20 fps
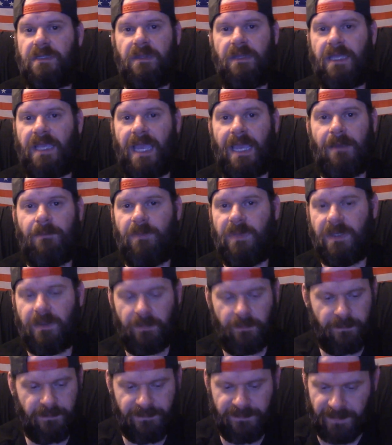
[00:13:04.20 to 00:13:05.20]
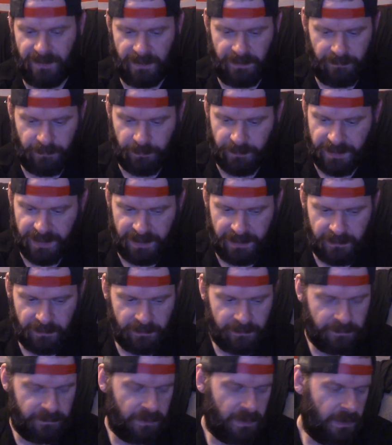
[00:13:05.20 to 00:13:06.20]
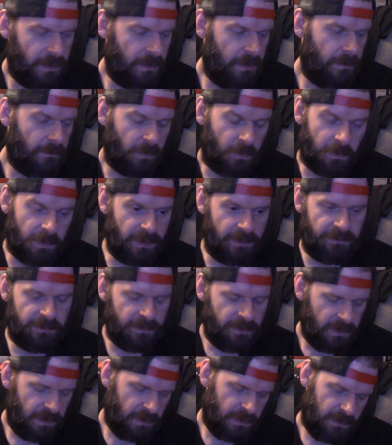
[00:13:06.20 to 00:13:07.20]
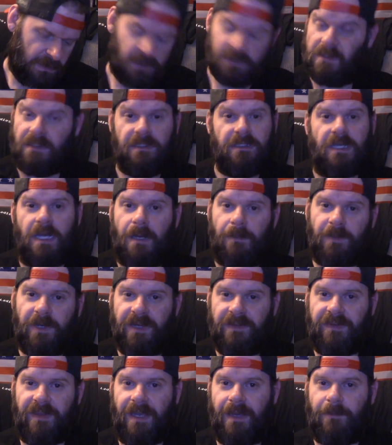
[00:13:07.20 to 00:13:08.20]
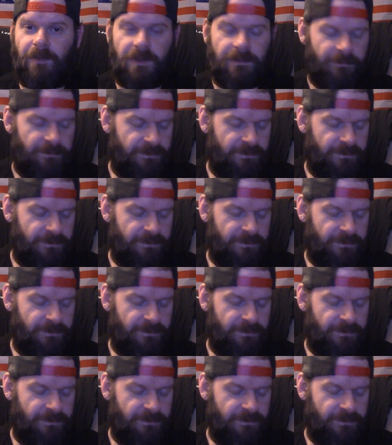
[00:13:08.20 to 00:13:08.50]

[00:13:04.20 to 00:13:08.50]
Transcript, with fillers: in the game because fucking it's ridiculous. Whatever. Comrade's hammer.